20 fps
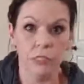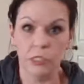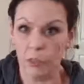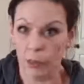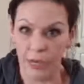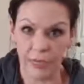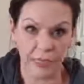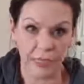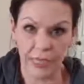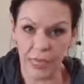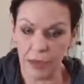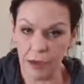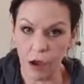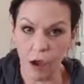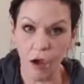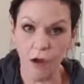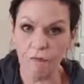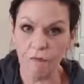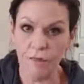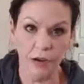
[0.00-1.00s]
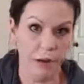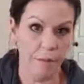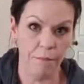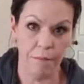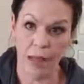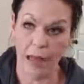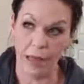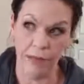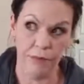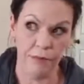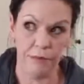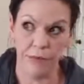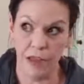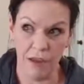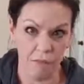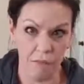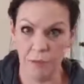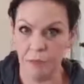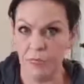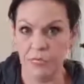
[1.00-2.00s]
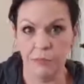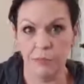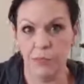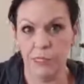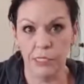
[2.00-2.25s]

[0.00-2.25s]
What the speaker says: so I can take off and I never miss